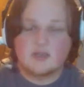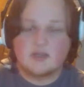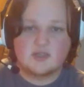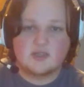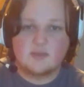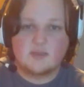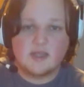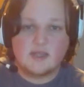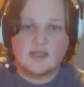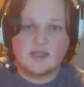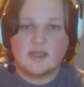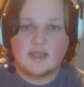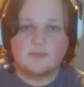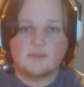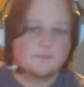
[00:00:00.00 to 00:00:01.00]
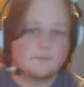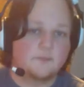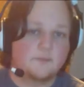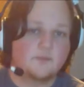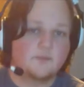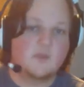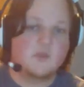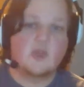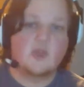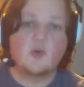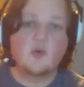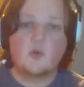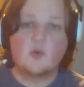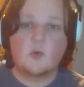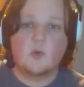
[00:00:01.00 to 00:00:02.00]
or something like that,
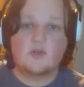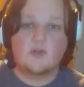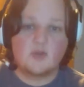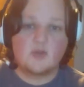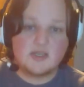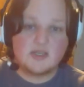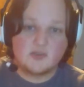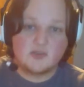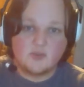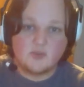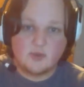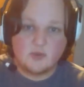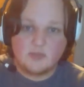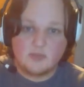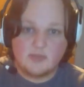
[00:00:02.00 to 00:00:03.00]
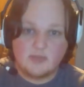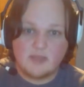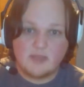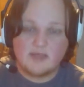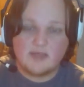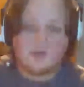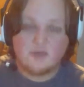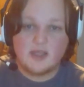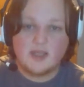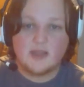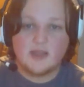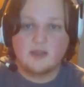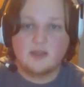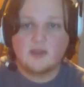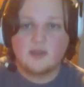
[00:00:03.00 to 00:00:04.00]
if you're not sure if you want to play Black Flag,
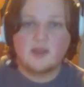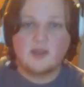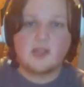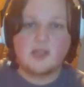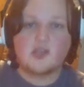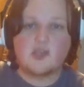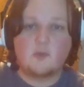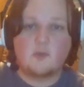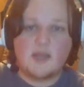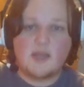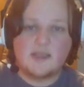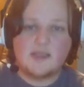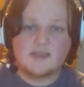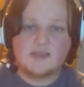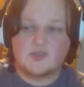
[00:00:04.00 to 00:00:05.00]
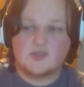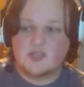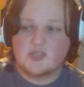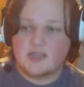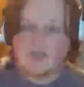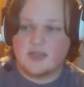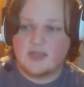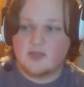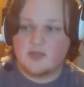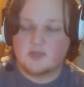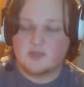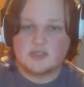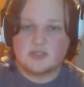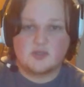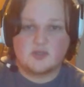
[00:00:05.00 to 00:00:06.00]
go buy this and check it out.
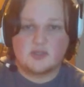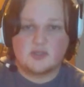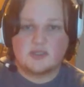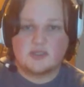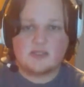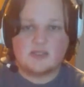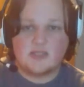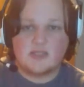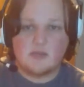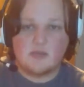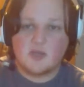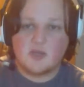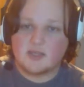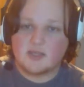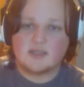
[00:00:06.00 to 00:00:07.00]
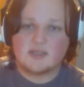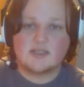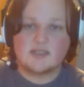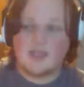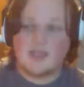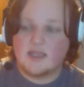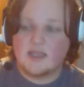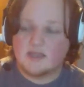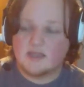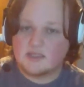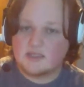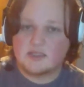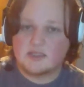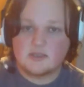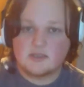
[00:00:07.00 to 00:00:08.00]
It's only $10, and
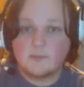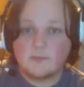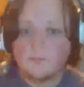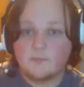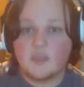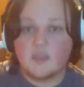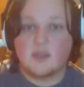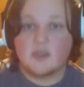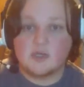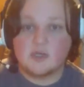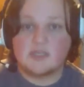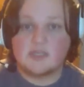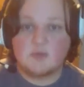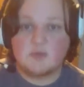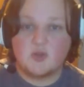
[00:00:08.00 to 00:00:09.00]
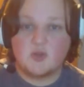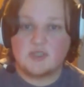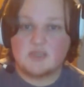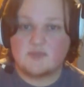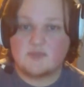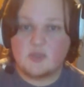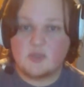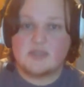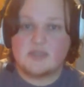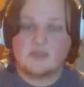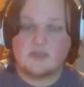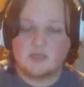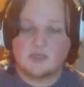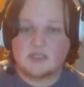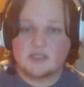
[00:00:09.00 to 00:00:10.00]
it's a good experience for that
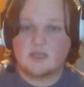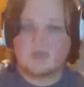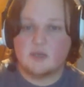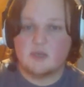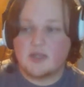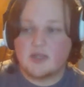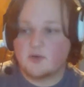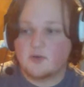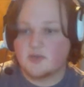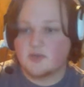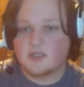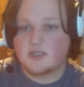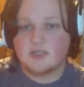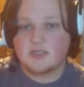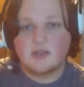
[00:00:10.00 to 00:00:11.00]
$10, a couple hours.